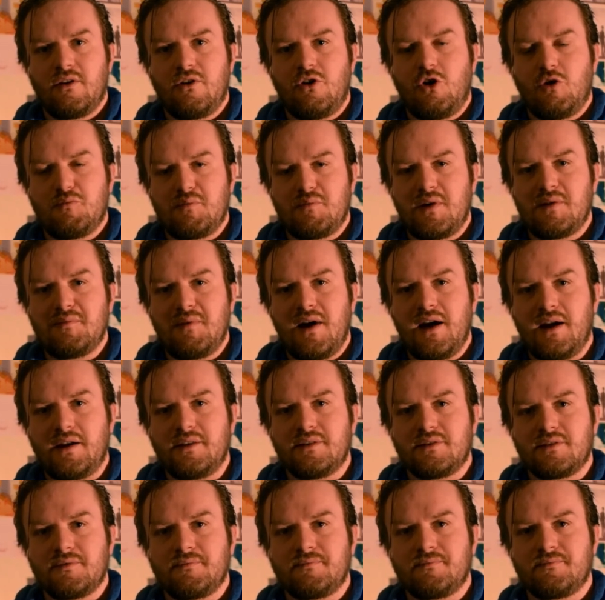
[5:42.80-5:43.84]
on my
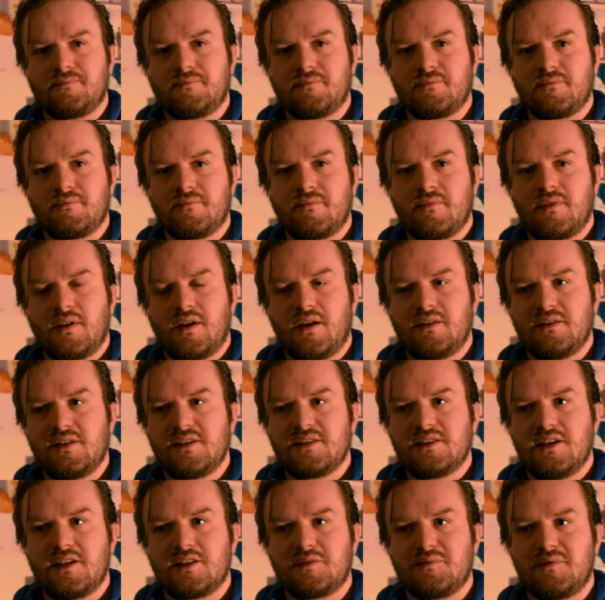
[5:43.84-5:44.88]
mind. And this
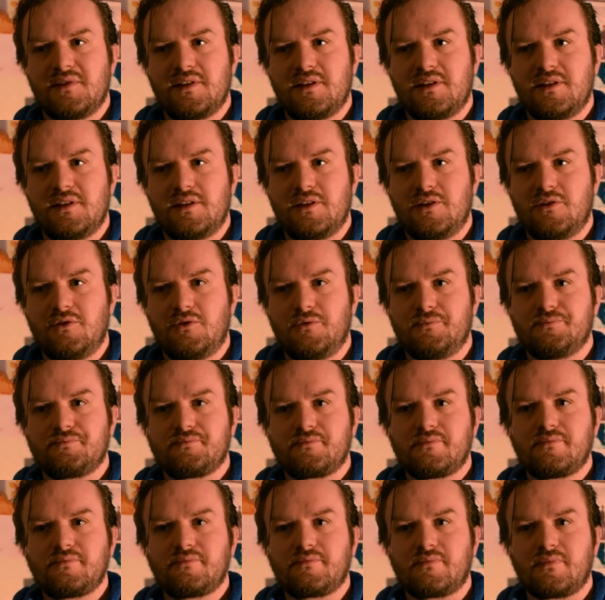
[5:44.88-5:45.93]
led to me, you
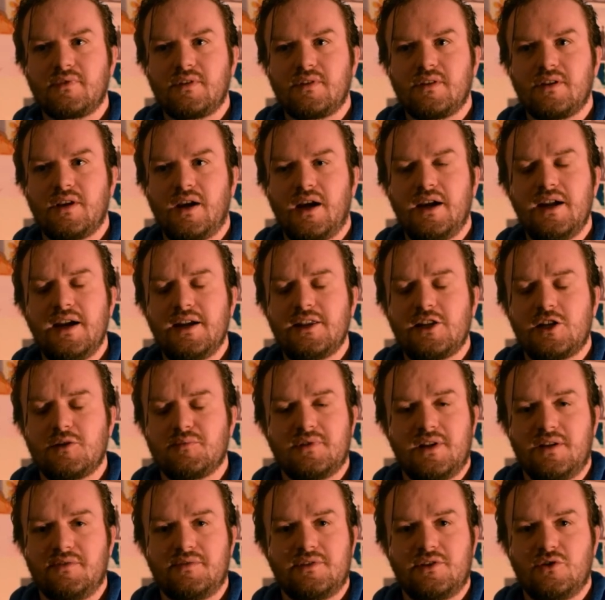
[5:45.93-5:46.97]
know, I ended up
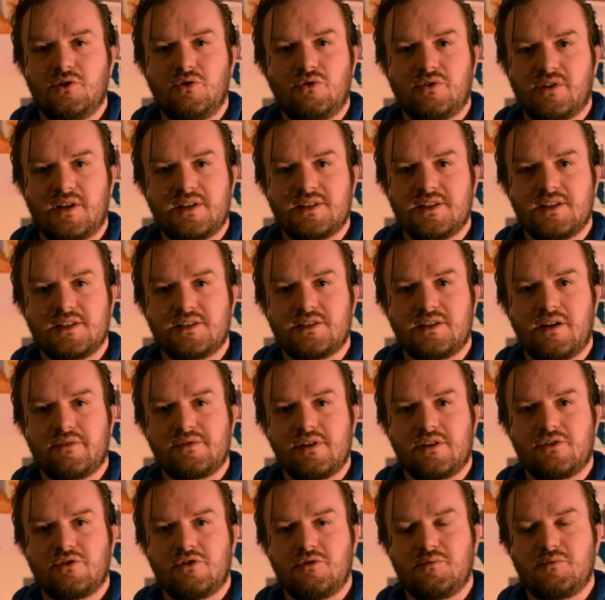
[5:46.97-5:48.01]
leaving the organization
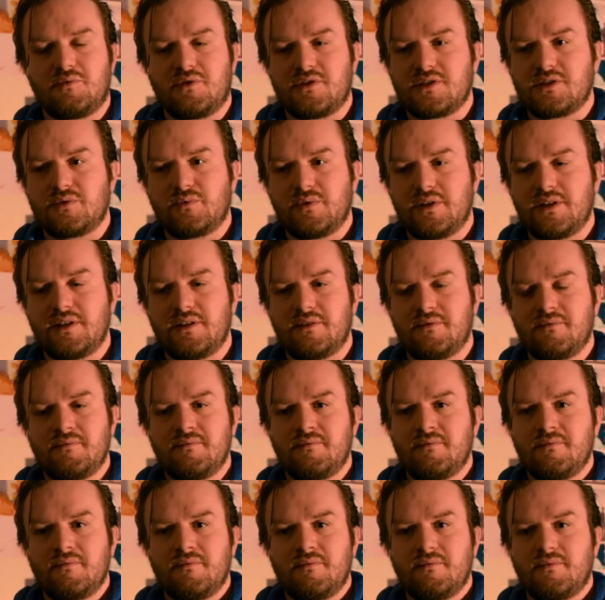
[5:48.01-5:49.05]
after that there because of the way
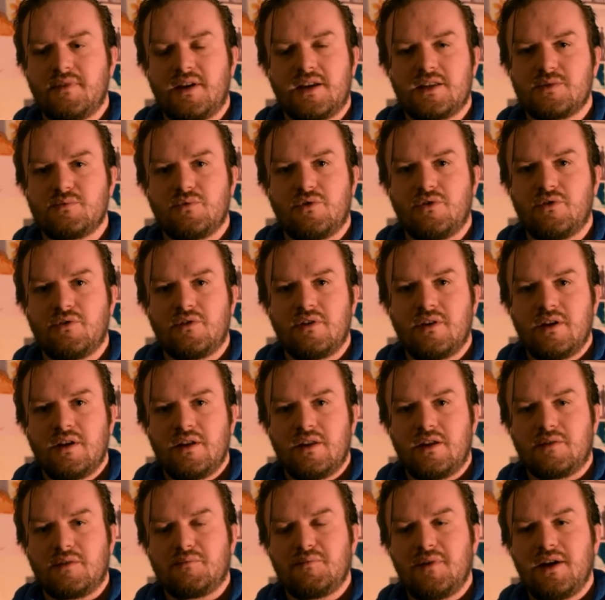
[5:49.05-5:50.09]
things were.
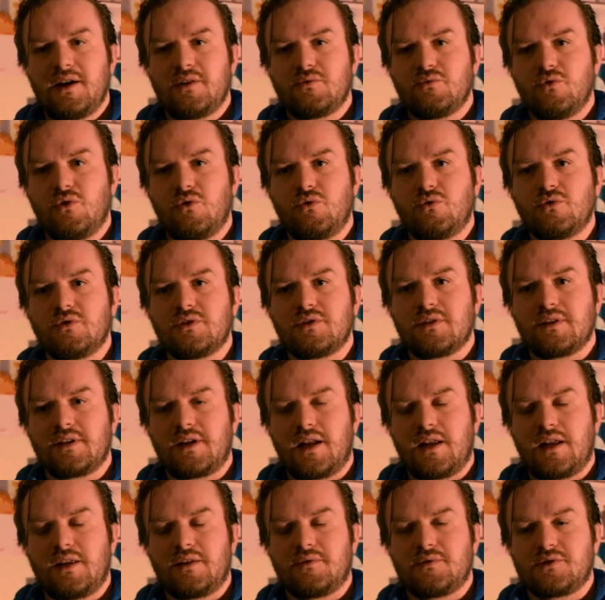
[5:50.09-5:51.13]
Like, my roles that
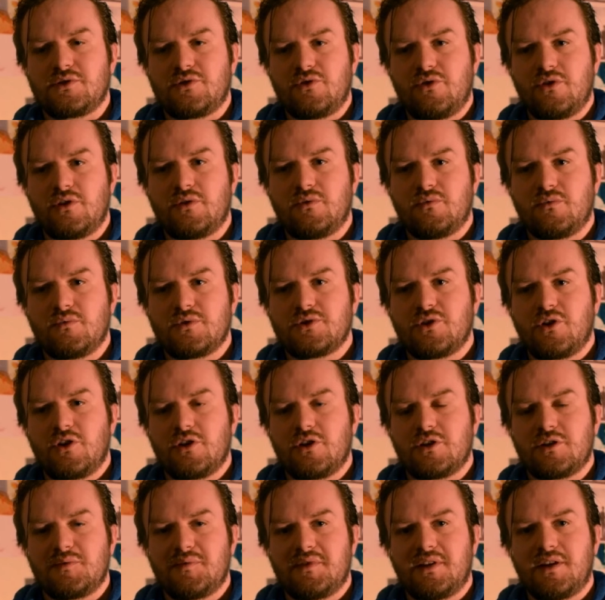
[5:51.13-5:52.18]
I was doing
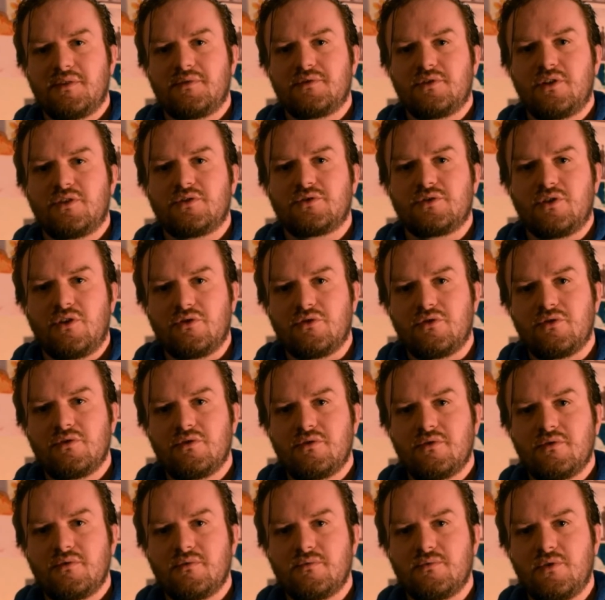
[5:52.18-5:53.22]
started to be given out to
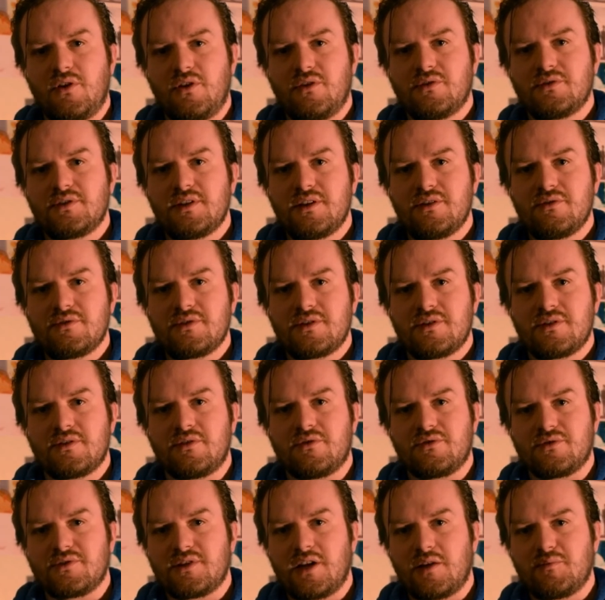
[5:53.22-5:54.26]
other volunteers,
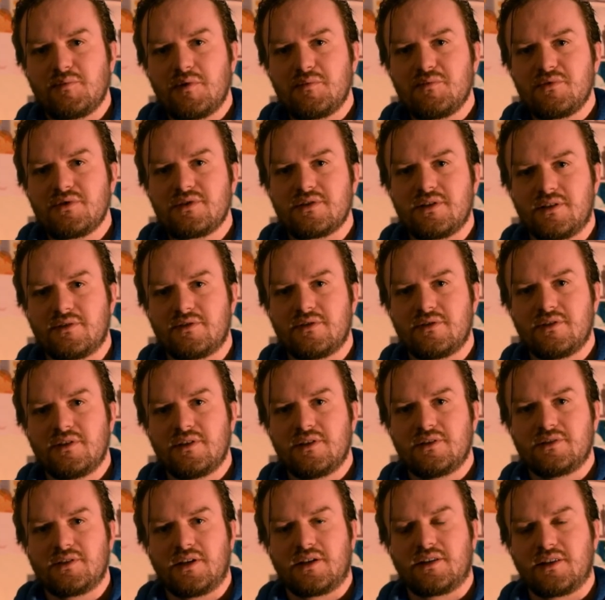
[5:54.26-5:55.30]
other staff members, like
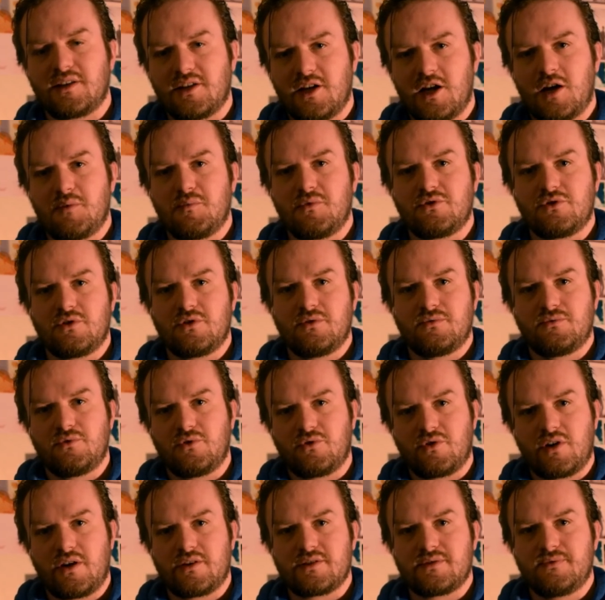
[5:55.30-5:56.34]
checking the camera, doing
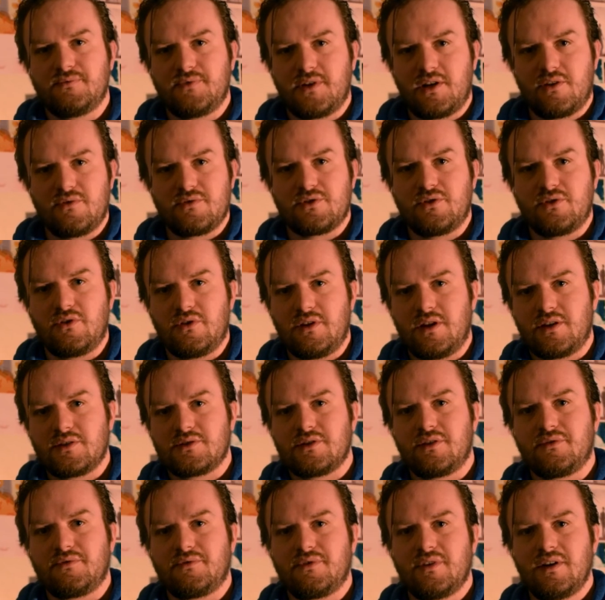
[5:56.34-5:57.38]
photographs and videos and all that
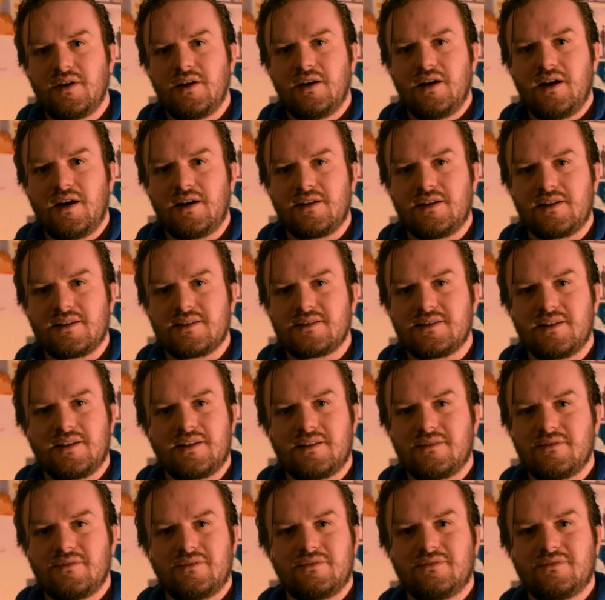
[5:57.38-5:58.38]
stuff. And it's like,